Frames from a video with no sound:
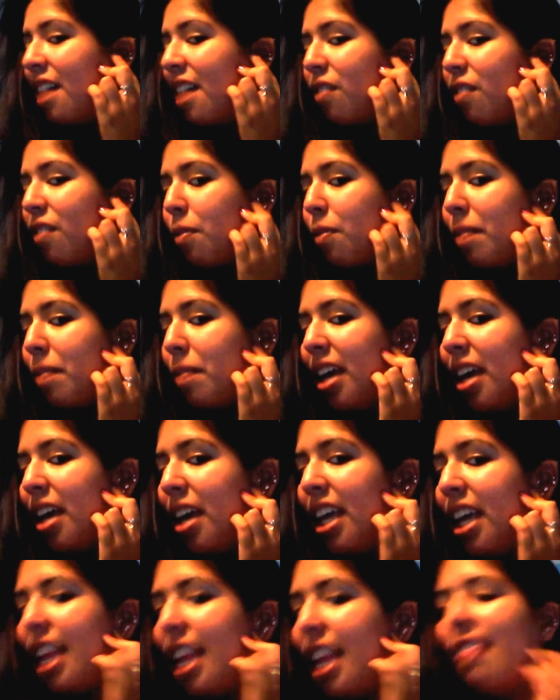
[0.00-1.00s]
And for
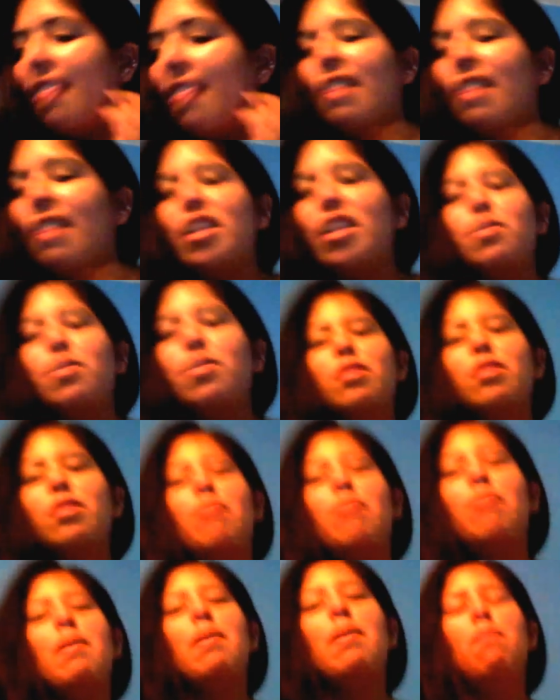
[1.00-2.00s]
me, this was
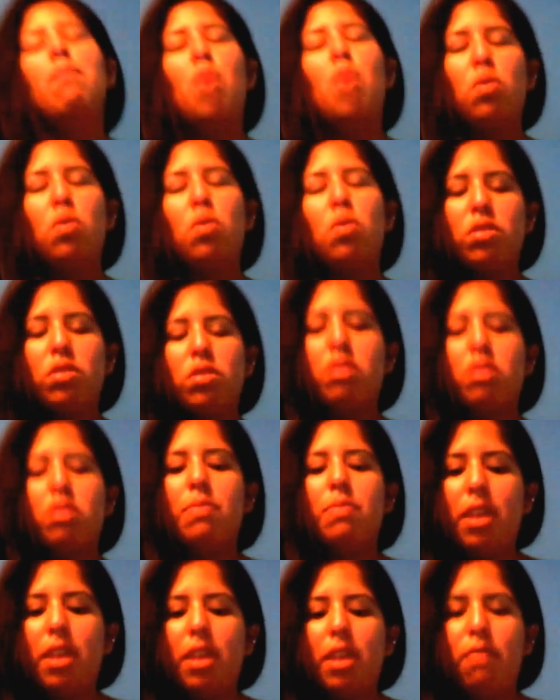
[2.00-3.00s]
my
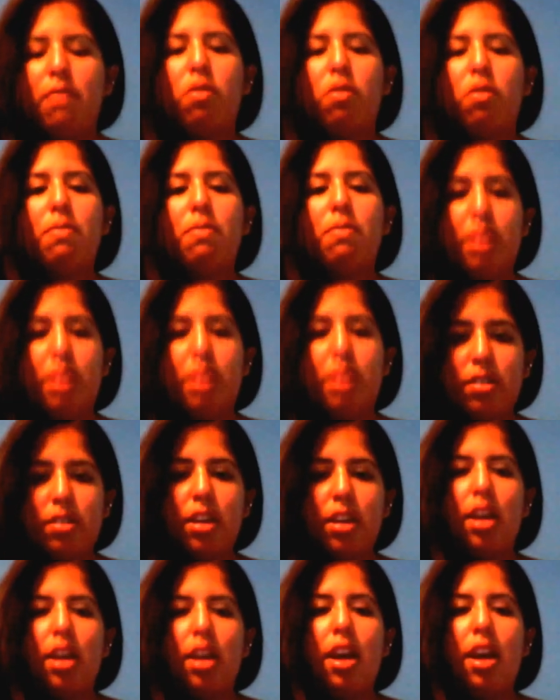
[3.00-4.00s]
most painful
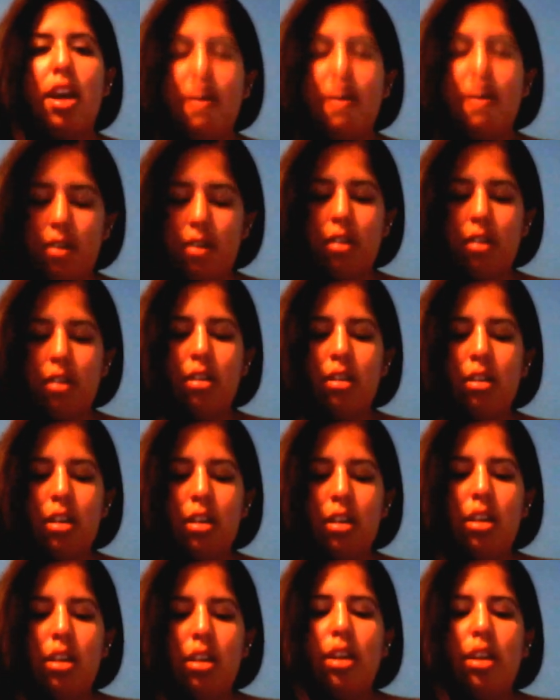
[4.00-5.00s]
piercing ever.
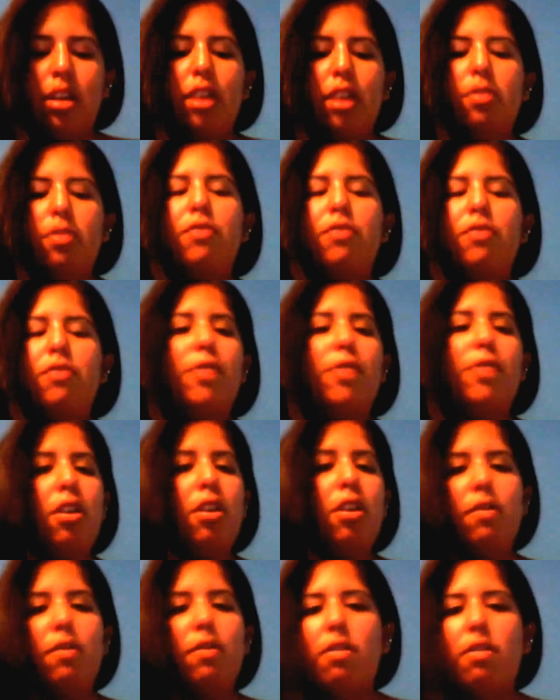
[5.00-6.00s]
It was
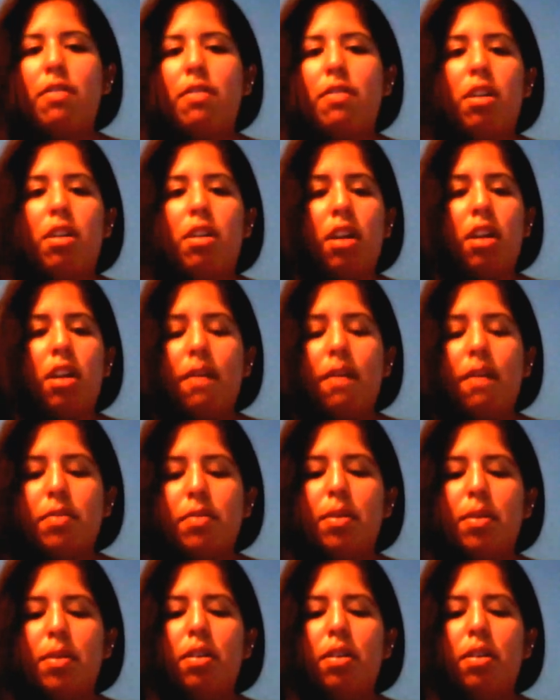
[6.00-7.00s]
very, very, very
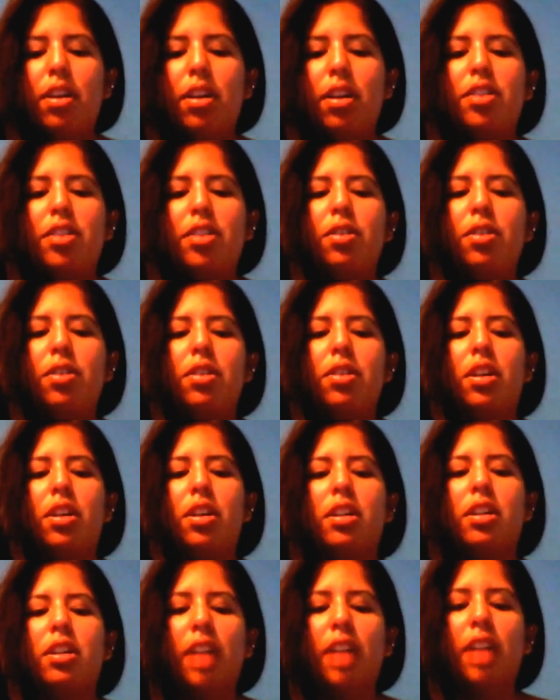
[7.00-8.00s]
uncomfortable. It took
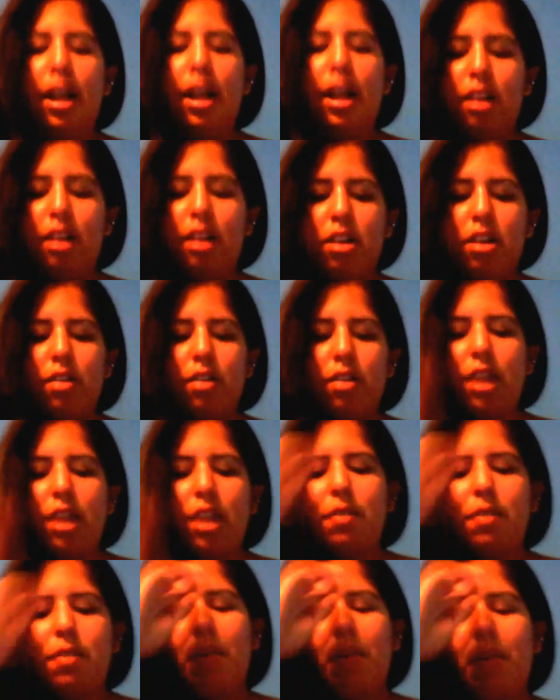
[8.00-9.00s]
a lot longer
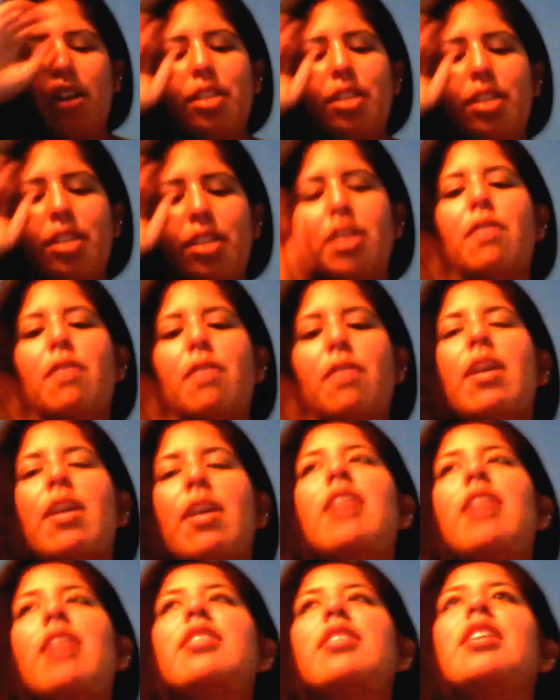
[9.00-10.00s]
than I would want it to. I
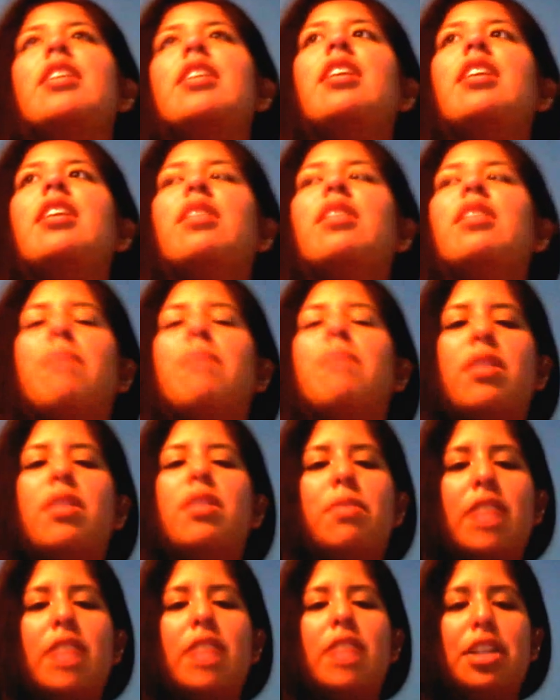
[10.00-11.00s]
got it done at the
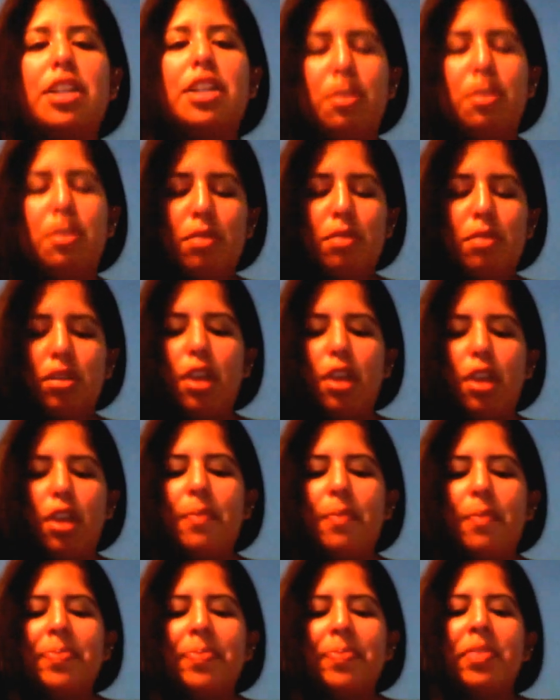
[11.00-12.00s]
Baltimore Tattoo
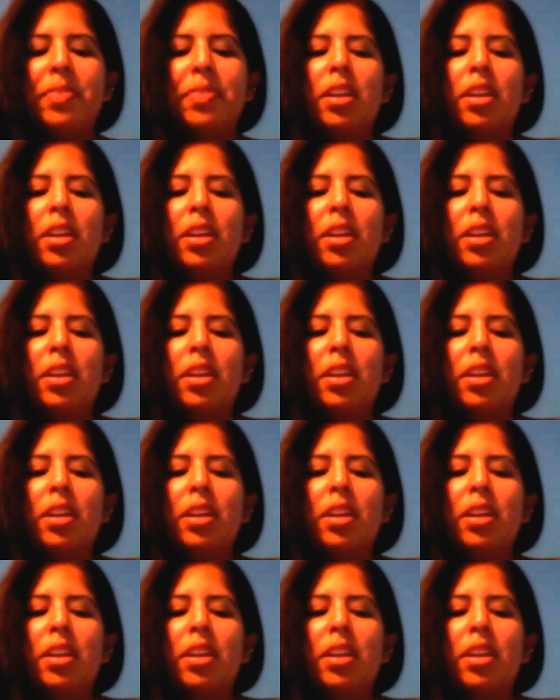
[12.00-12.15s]
Museum.